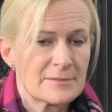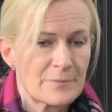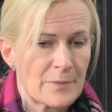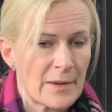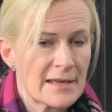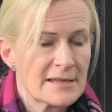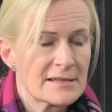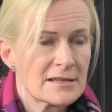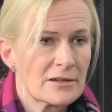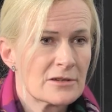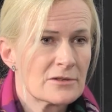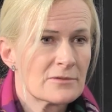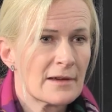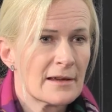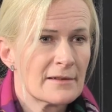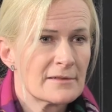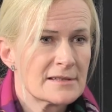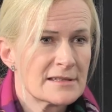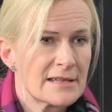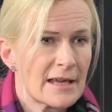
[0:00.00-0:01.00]
based on
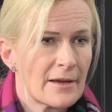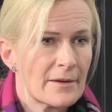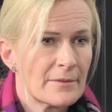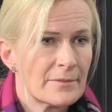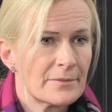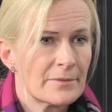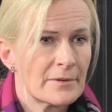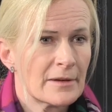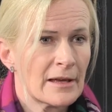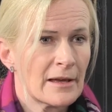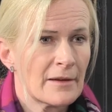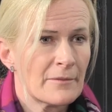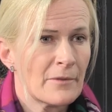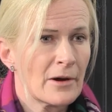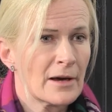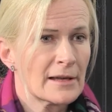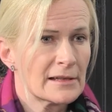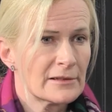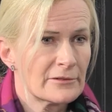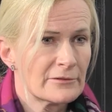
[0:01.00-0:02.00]
12-step
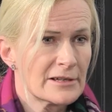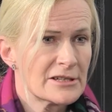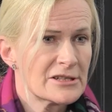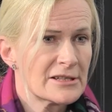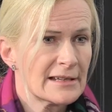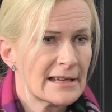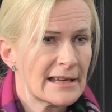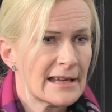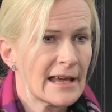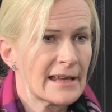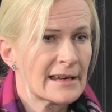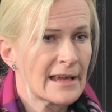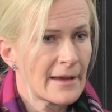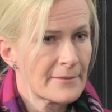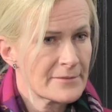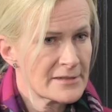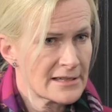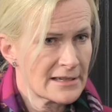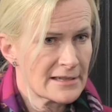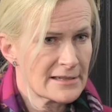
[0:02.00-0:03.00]
model originally, and
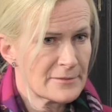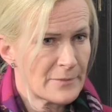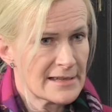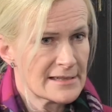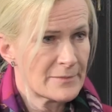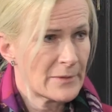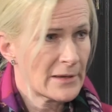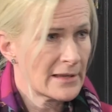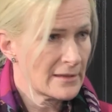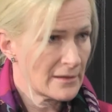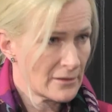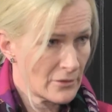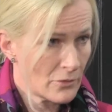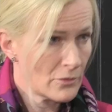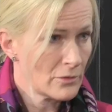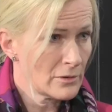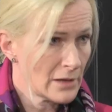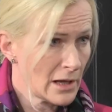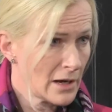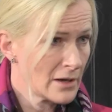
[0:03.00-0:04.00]
abstinence has been the
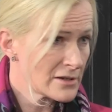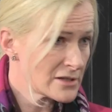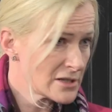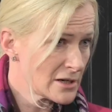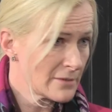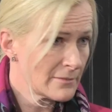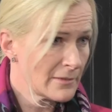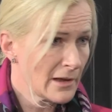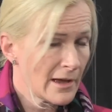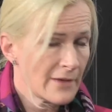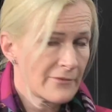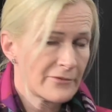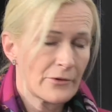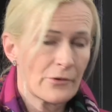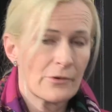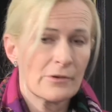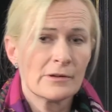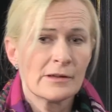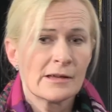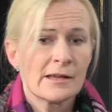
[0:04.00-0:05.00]
goal, long-term life
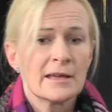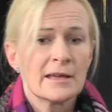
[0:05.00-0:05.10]
goal.